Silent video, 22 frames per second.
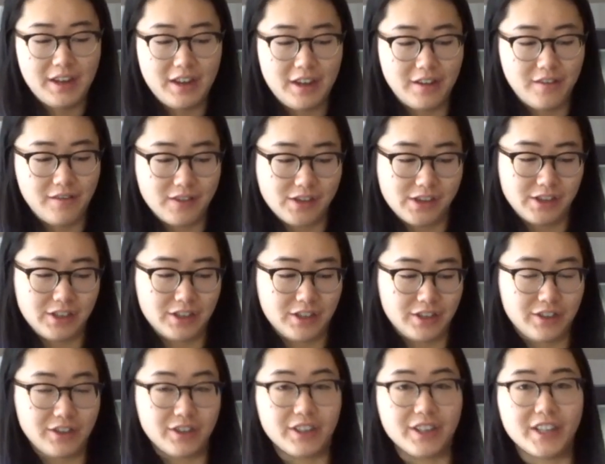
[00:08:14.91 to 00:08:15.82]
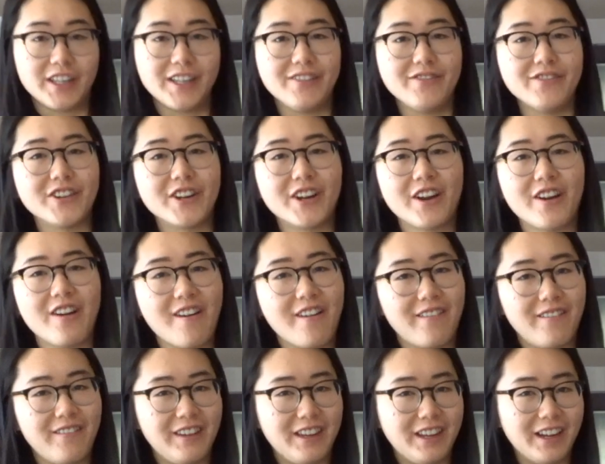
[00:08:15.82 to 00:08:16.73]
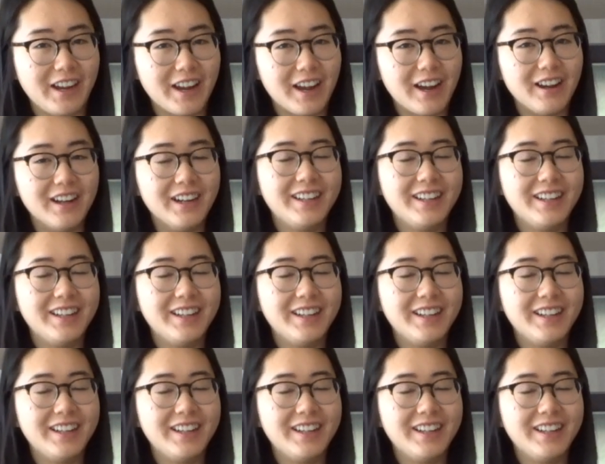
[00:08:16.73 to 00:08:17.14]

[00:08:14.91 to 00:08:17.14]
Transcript: I'm gonna start drinking more coffee now.